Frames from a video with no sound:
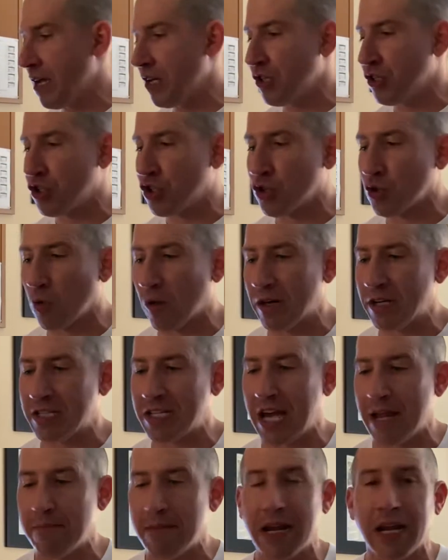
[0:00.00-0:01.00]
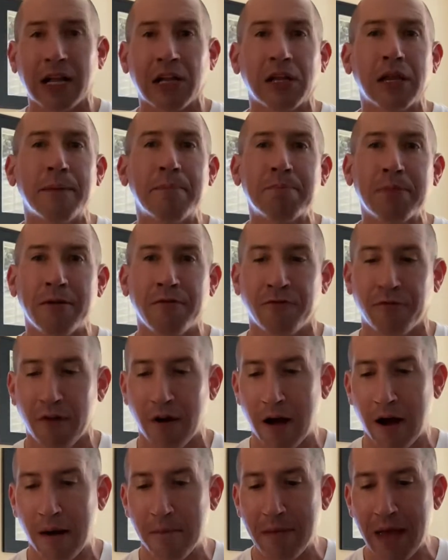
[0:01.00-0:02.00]
short 10-minute clip
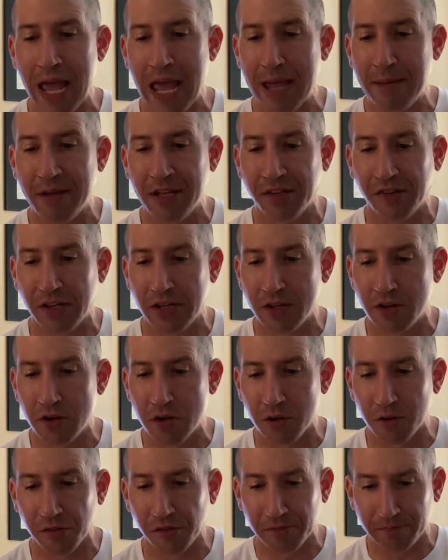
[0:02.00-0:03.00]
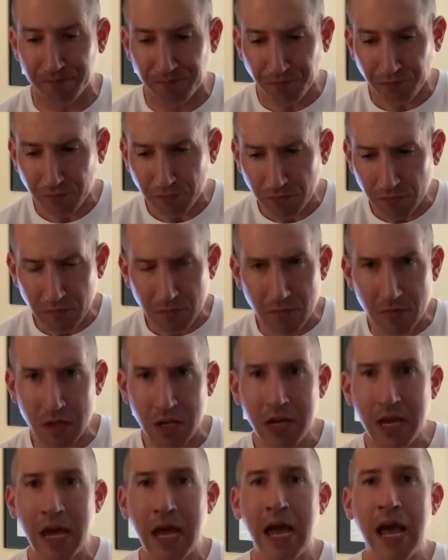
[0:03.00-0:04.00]
from ABC News
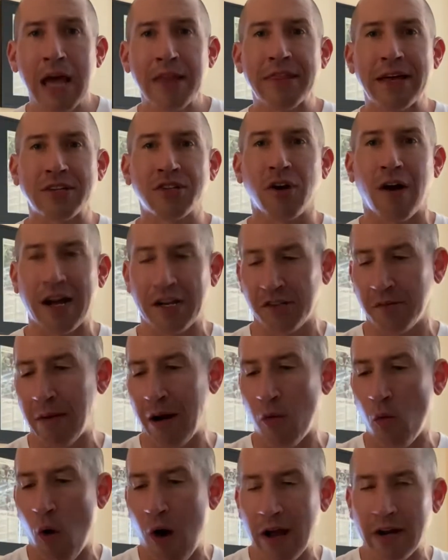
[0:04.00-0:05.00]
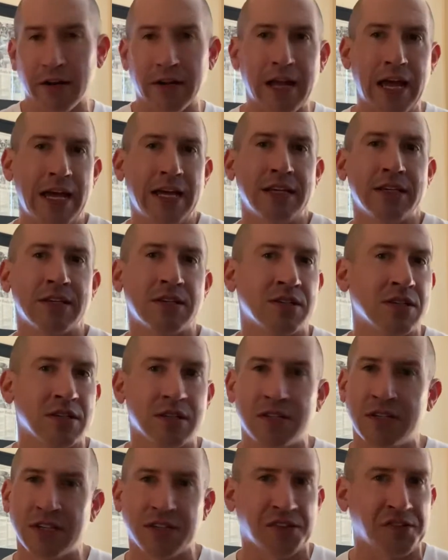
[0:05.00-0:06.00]
that talks about Watergate.
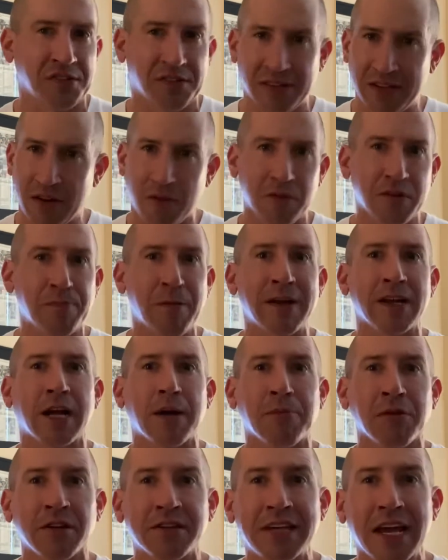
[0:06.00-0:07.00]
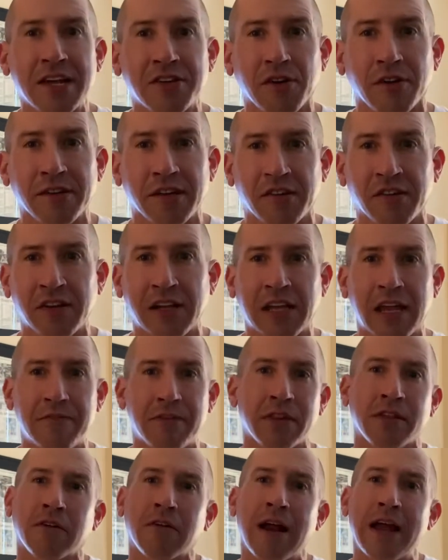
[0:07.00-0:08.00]
Just, we spent a couple of days on this in
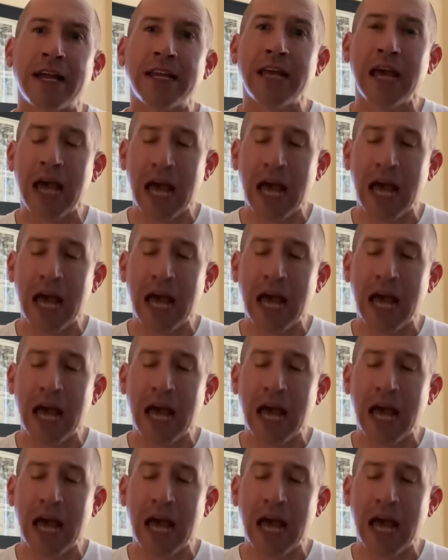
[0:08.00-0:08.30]
11th grade.